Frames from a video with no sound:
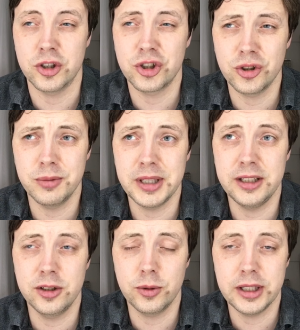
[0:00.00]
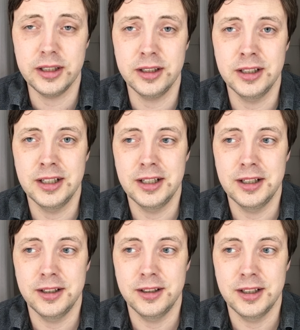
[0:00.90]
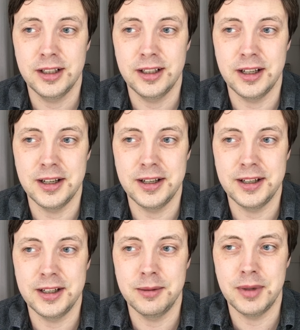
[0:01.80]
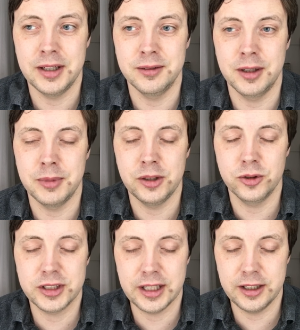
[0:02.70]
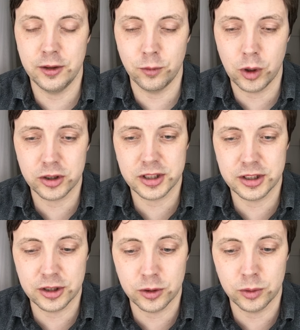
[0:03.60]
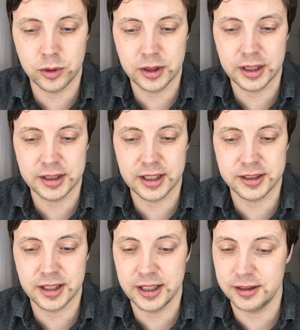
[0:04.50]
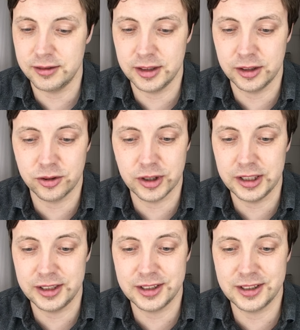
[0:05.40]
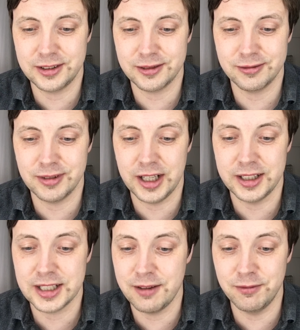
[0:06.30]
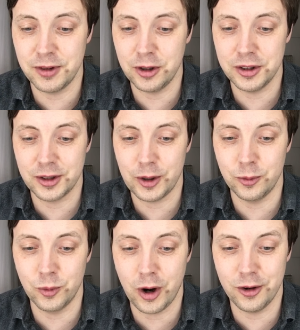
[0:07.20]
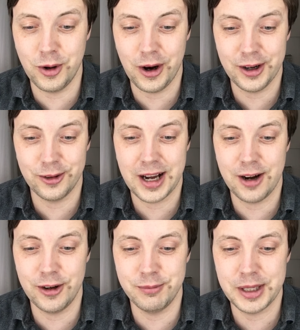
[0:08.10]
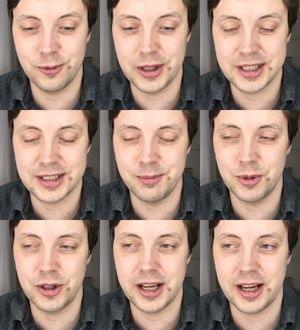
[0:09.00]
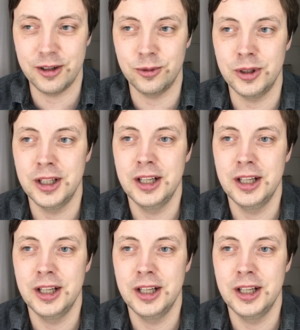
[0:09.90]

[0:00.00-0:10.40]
should have been doing, and my understanding of what to do has like increased like tenfold, or how I've been wasting money, how